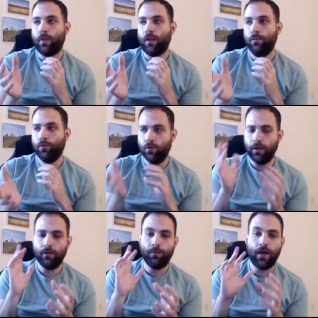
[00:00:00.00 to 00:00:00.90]
pruning
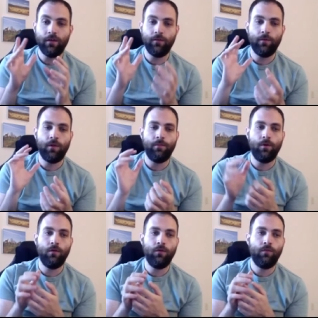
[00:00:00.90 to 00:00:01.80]
is possible in
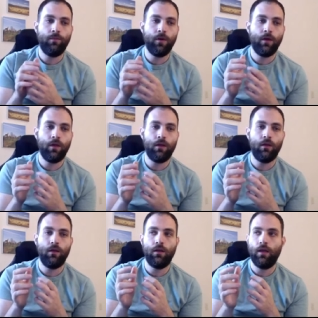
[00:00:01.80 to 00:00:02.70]
both,
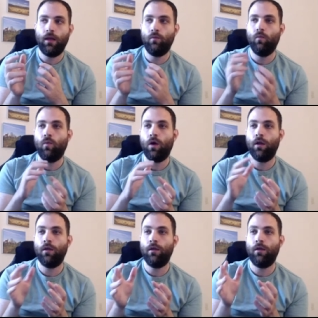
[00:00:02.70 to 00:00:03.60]
but in
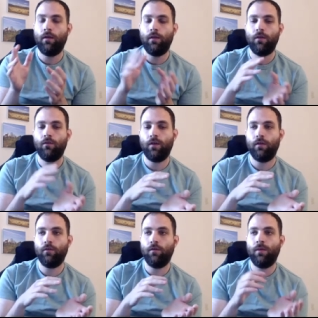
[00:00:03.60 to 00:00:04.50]
one, in the
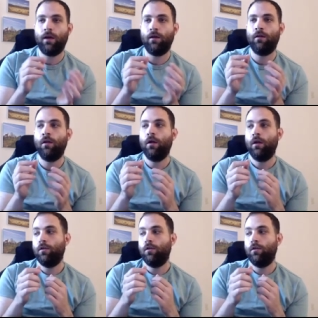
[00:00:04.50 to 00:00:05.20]
UTXO model,